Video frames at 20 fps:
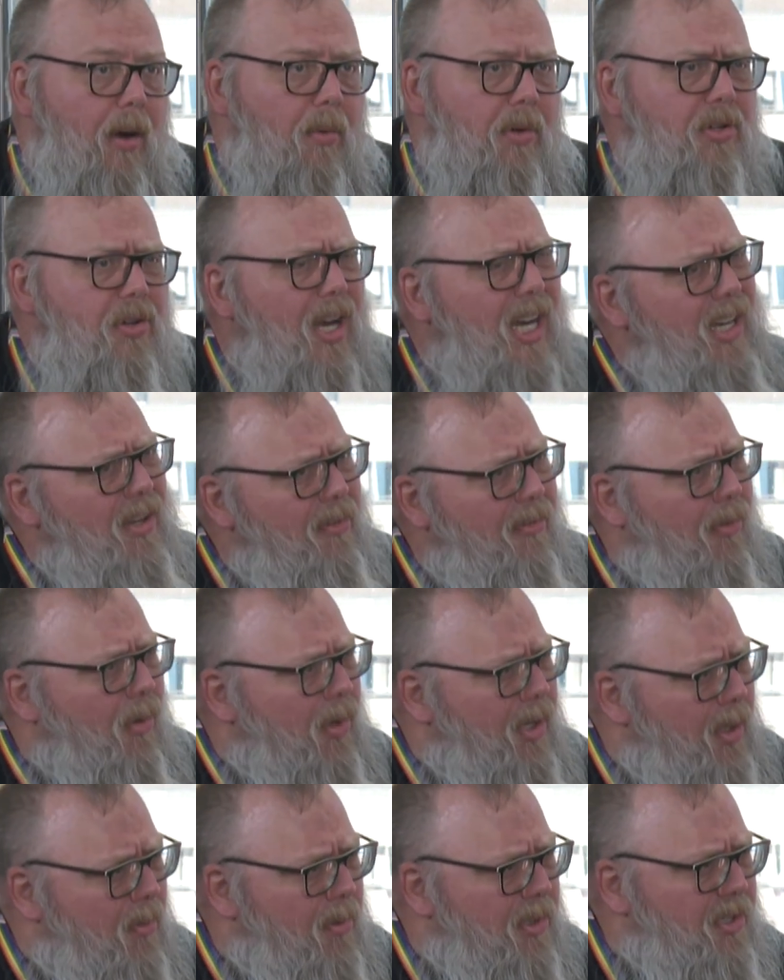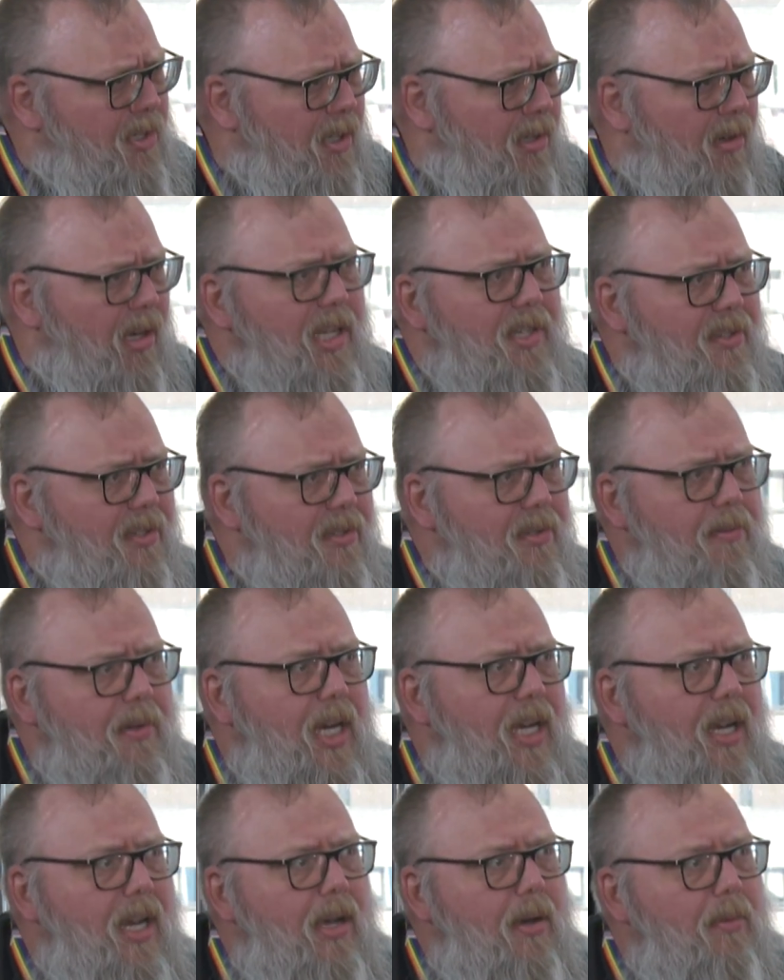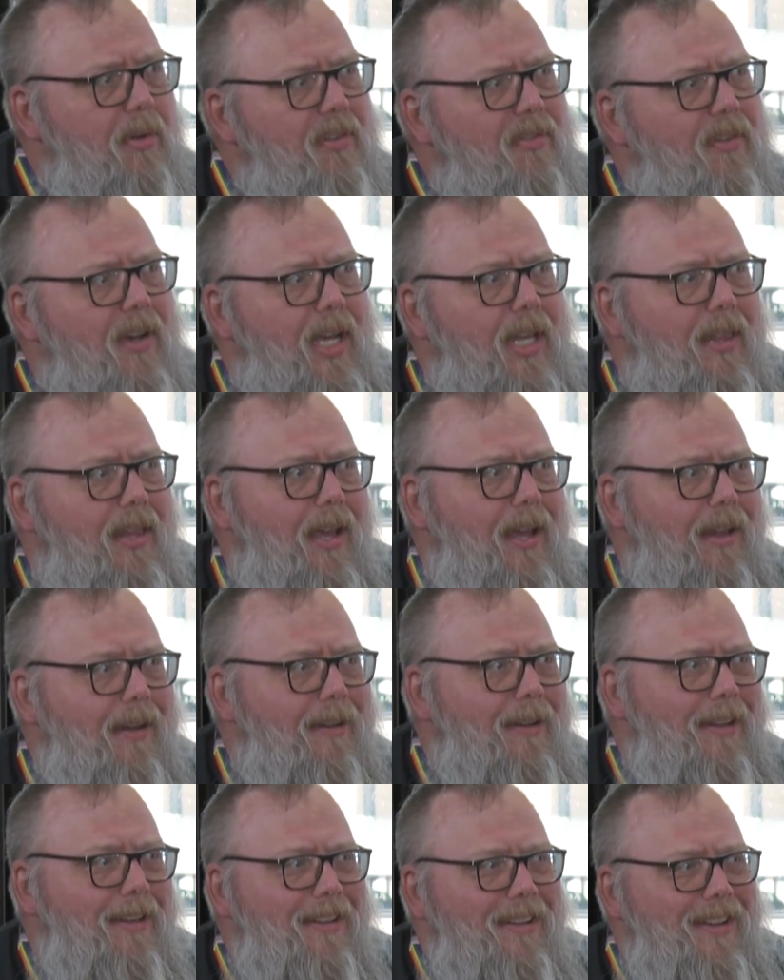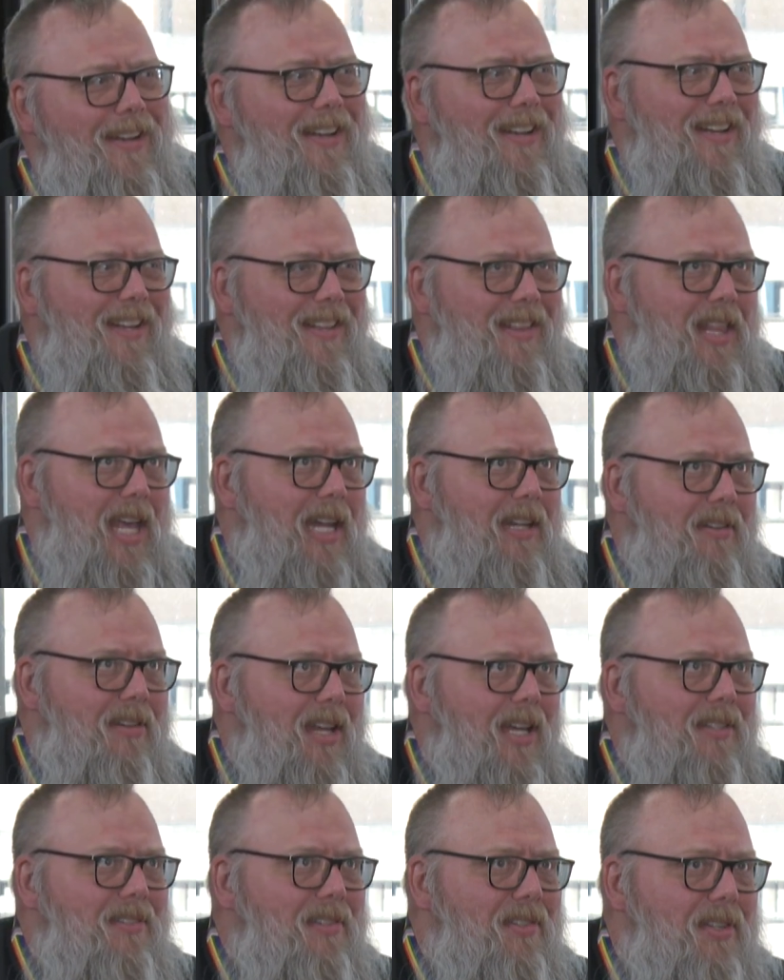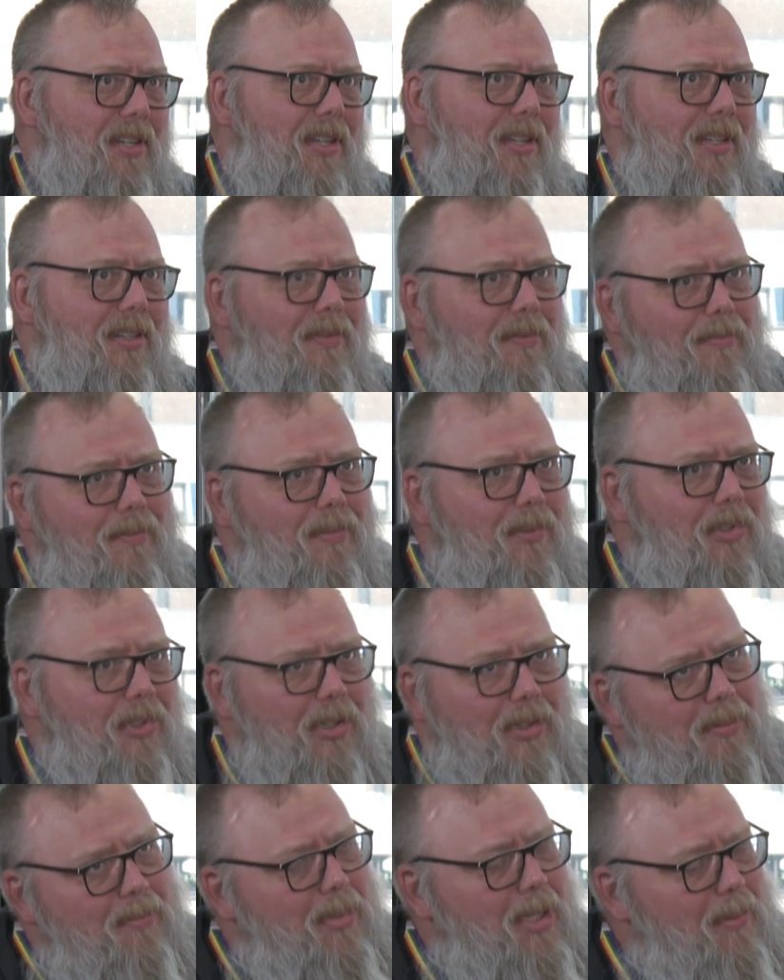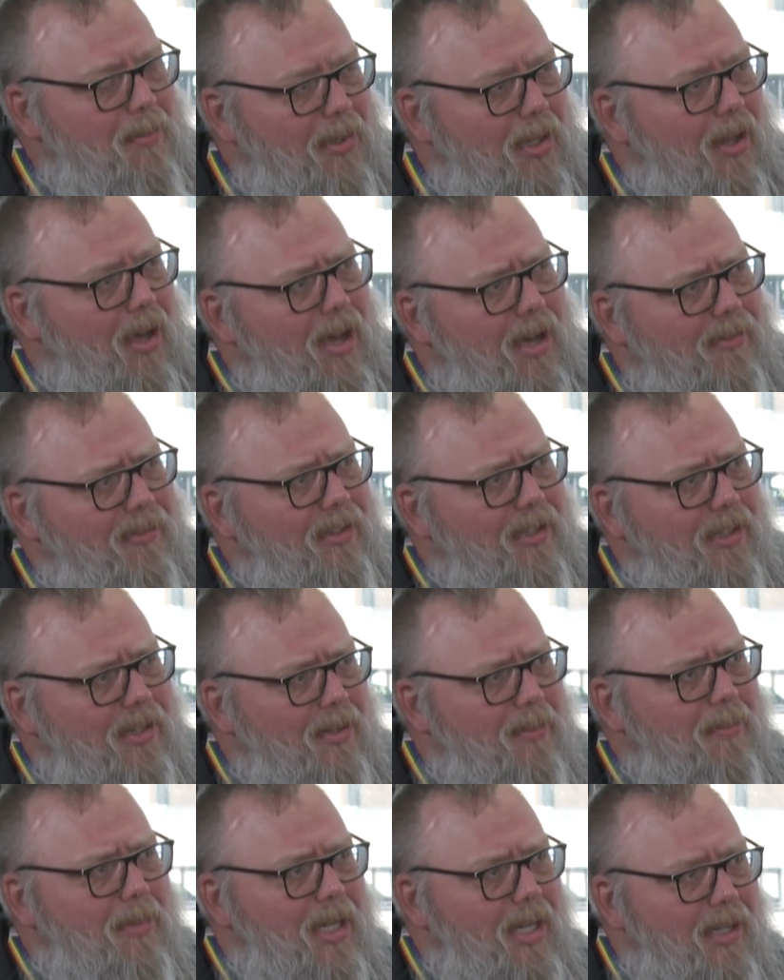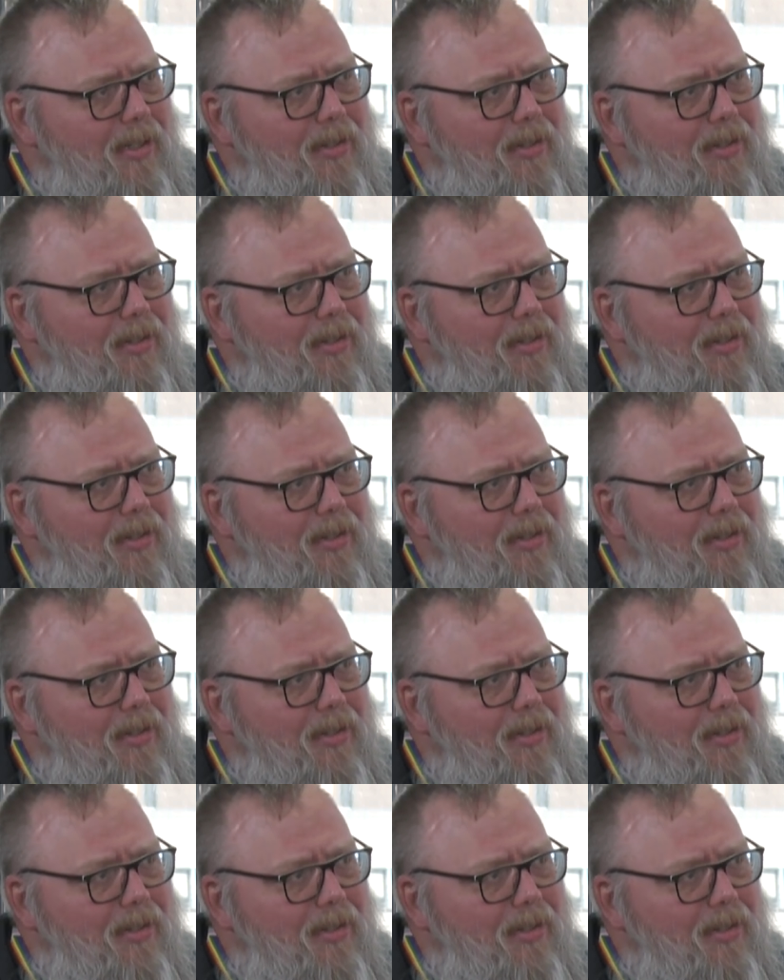We're trying to avoid what's your crisis right now. We find that tends to turn people off a little bit